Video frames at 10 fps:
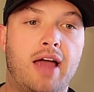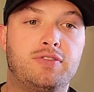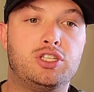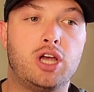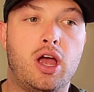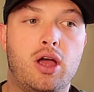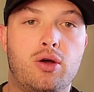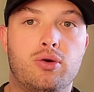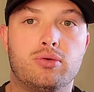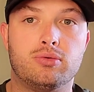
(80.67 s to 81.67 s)

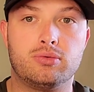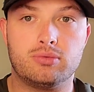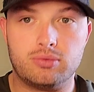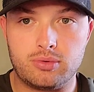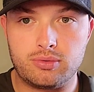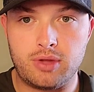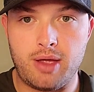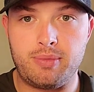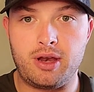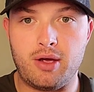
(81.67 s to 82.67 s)
show.
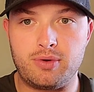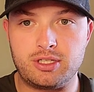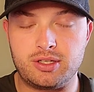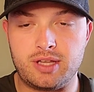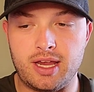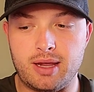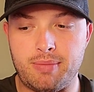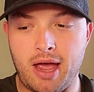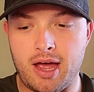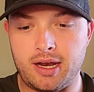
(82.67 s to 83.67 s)
Let me know what you think
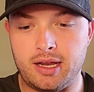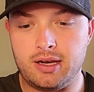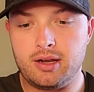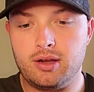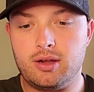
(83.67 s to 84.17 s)
about it.